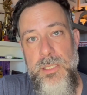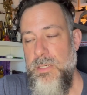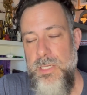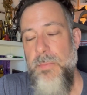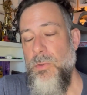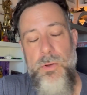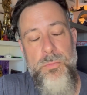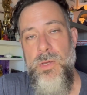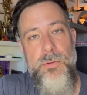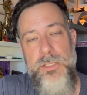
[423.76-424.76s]
up coming with,
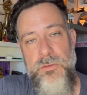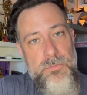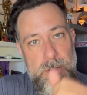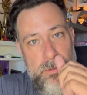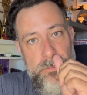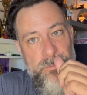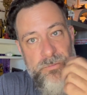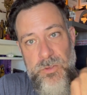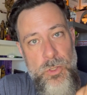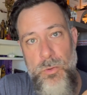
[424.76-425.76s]
whether it's
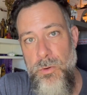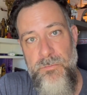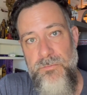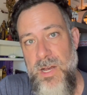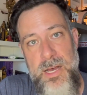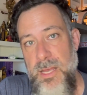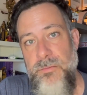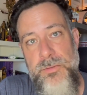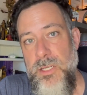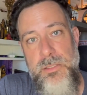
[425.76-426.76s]
2 or
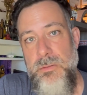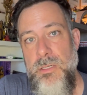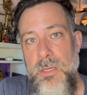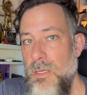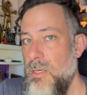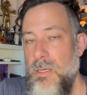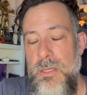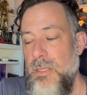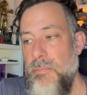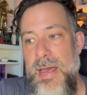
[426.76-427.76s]
5,
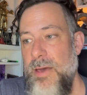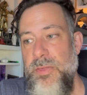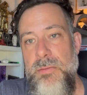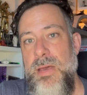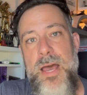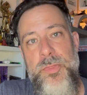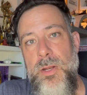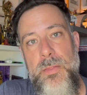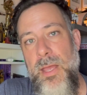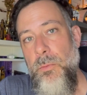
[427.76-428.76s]
the math ain't mathin'
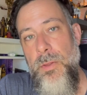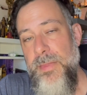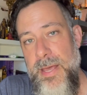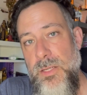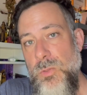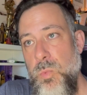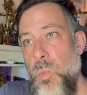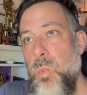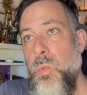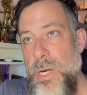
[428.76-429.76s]
on that one. That is
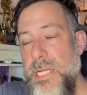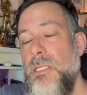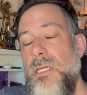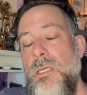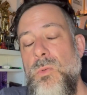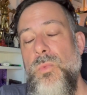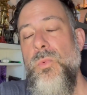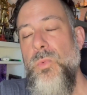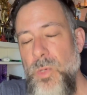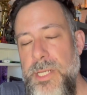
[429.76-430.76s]
really,
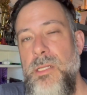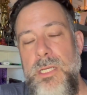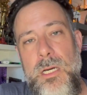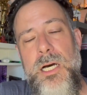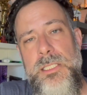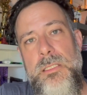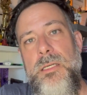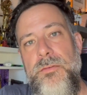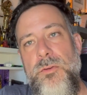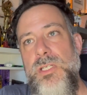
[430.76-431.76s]
really
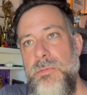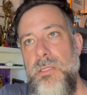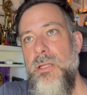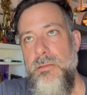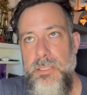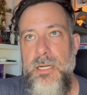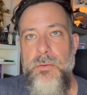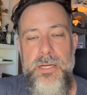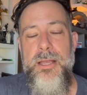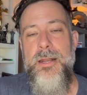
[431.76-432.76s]
costly for something that,
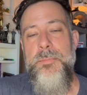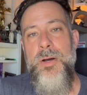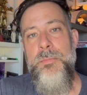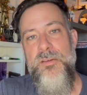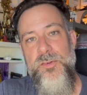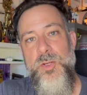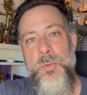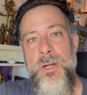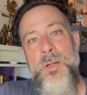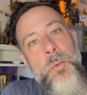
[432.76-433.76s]
again, I bought my first
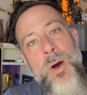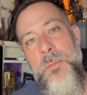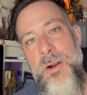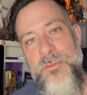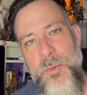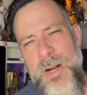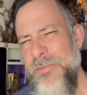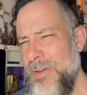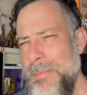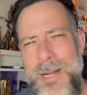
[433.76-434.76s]
one at a Walmart for,
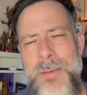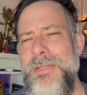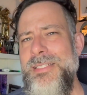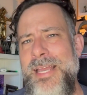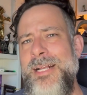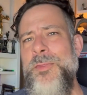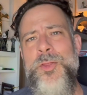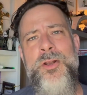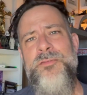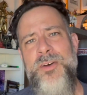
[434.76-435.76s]
if I'm not mistaken,
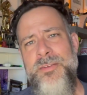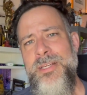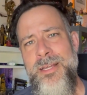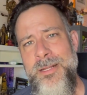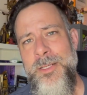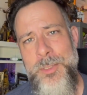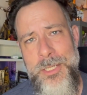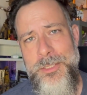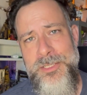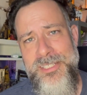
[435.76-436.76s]
35 Canadian
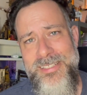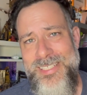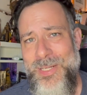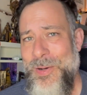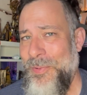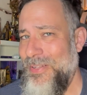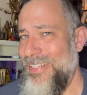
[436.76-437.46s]
dollars. So,